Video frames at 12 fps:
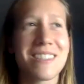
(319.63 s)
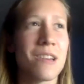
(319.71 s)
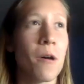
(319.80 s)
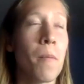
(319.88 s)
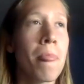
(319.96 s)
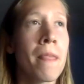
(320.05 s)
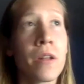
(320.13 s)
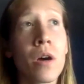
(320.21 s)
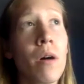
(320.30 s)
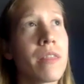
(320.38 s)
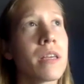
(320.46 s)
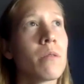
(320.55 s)
So no,
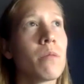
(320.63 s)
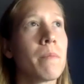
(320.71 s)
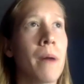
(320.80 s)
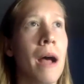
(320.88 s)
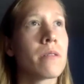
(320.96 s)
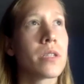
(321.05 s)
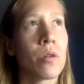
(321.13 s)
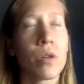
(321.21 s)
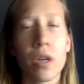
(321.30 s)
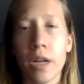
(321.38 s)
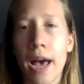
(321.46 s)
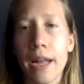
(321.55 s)
I think what Brown's so
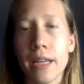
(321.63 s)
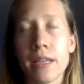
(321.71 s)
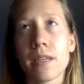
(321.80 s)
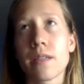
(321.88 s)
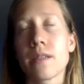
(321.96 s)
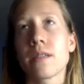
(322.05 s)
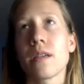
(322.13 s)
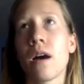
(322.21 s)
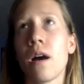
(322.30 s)
good at is